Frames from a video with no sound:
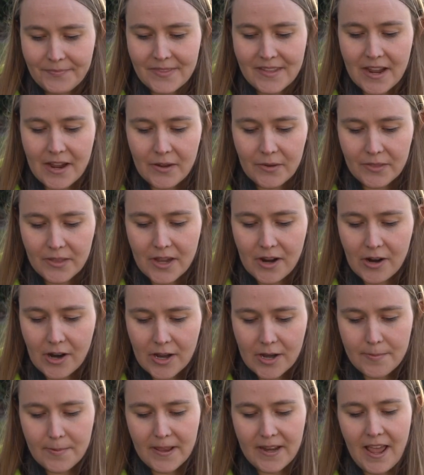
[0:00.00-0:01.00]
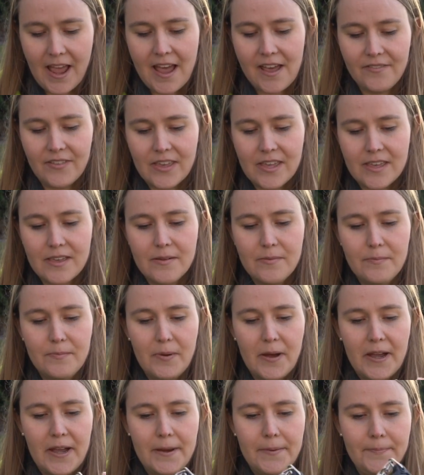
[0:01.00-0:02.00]
Now, they are a bit heavy,
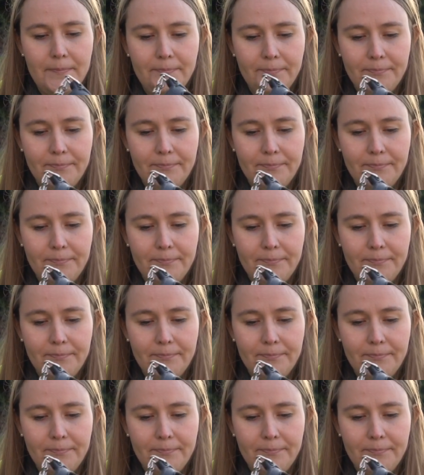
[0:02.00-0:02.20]
but